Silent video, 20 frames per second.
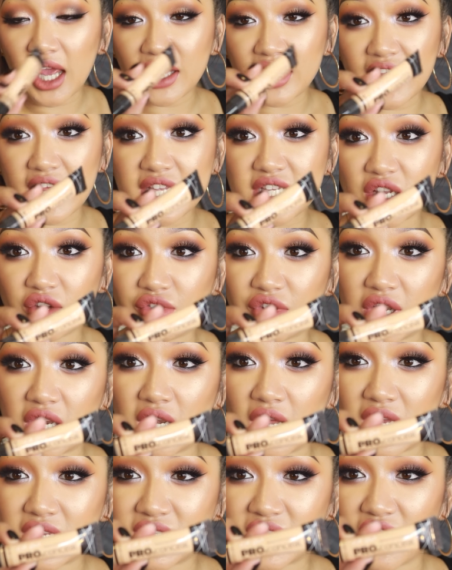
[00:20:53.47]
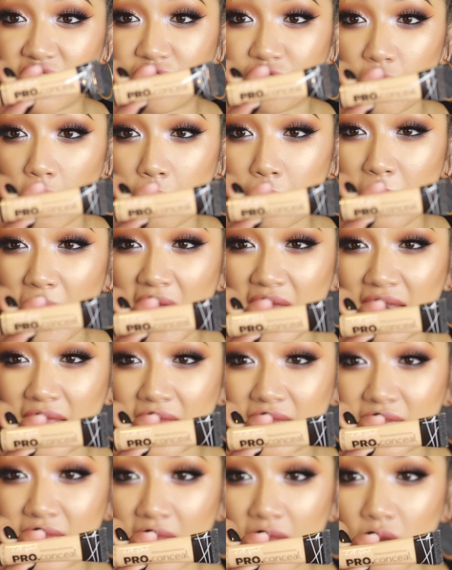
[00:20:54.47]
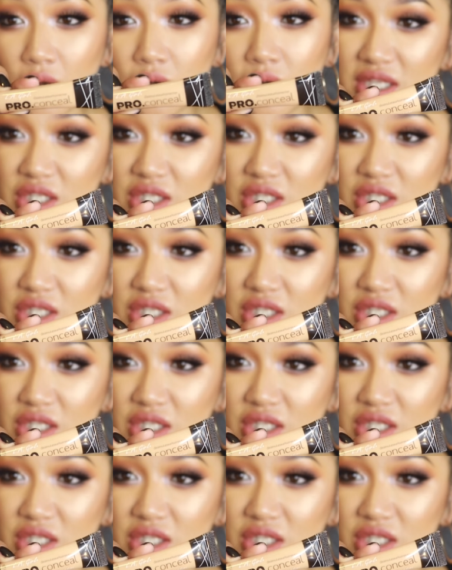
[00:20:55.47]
these are really nice. They're from La Girl.